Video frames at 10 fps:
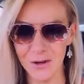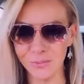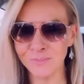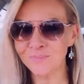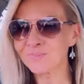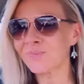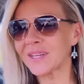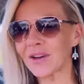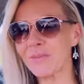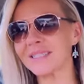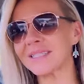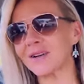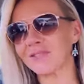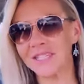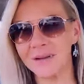I lived that life for way
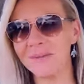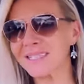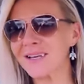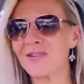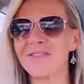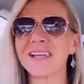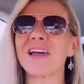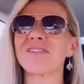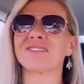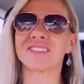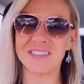too long. That life sucks.